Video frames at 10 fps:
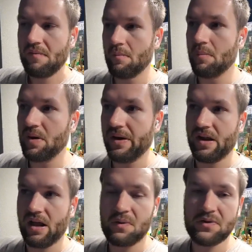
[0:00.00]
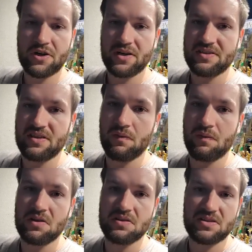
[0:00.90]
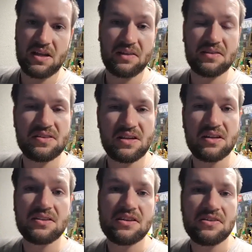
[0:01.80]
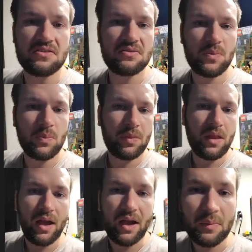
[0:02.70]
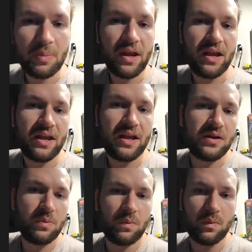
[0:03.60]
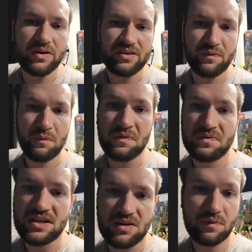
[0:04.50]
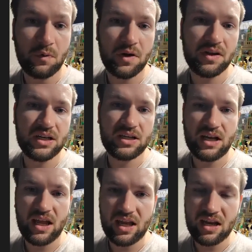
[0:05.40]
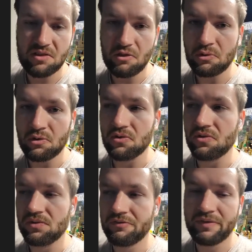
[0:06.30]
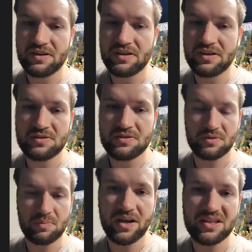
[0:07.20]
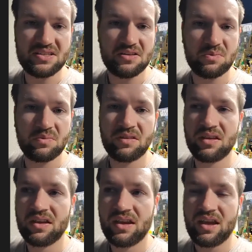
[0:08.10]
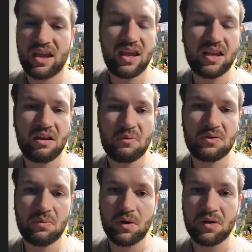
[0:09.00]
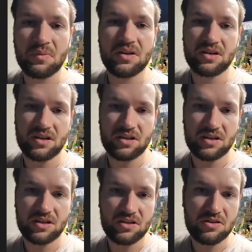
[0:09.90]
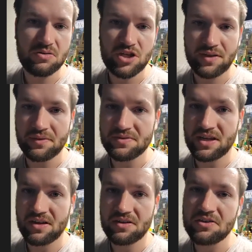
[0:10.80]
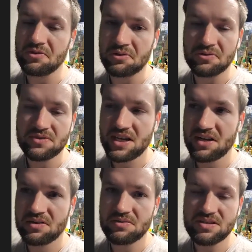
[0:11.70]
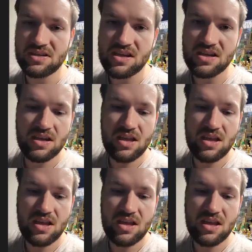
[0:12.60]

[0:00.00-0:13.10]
But I would try to see if we can snag this thing at a deal. I paid 115 for it at a local face buy and sell, and I would recommend you check those out in your local town, city.